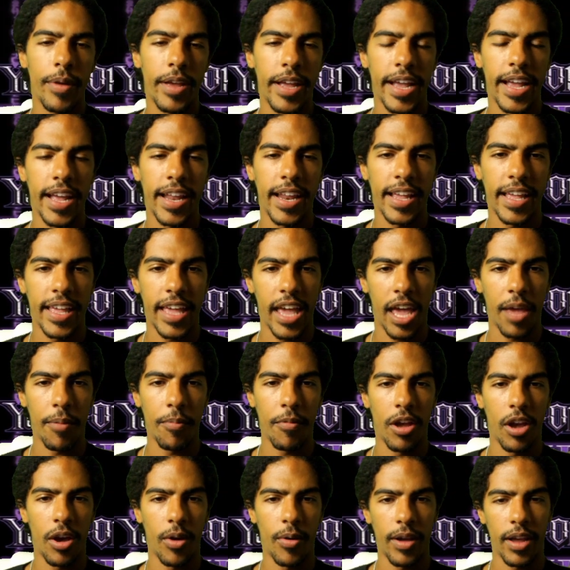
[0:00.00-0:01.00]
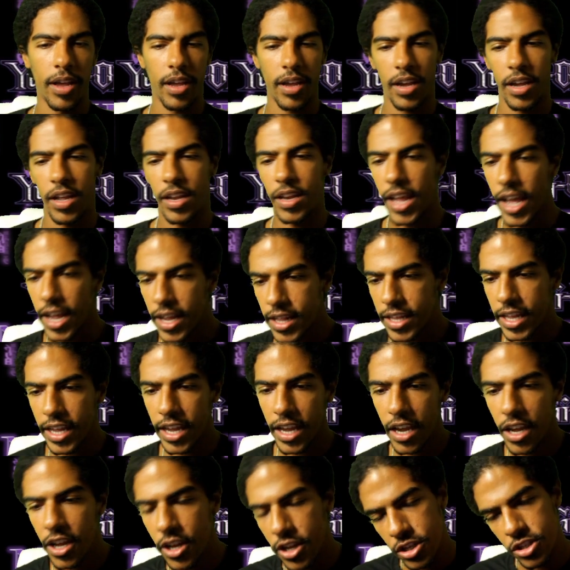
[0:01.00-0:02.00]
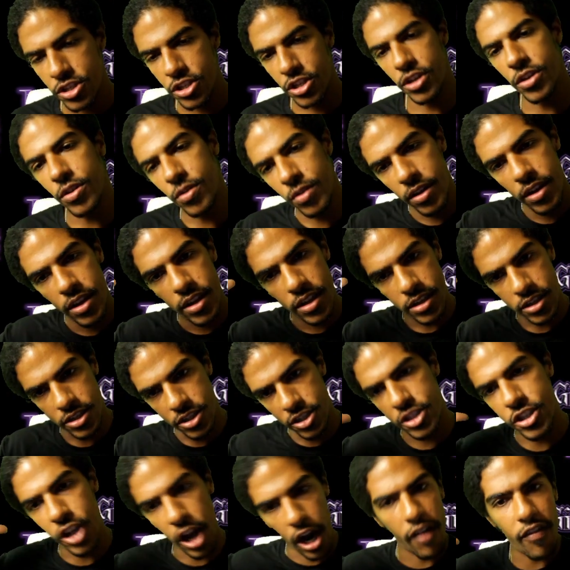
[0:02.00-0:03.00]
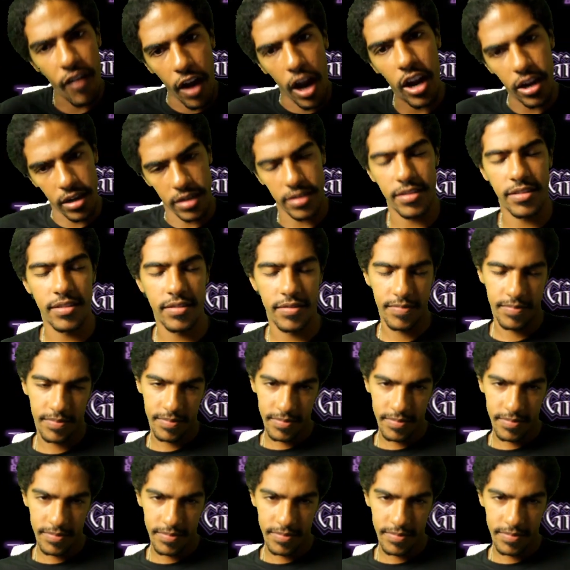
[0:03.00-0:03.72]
we can get a game going. Connecting to the servers.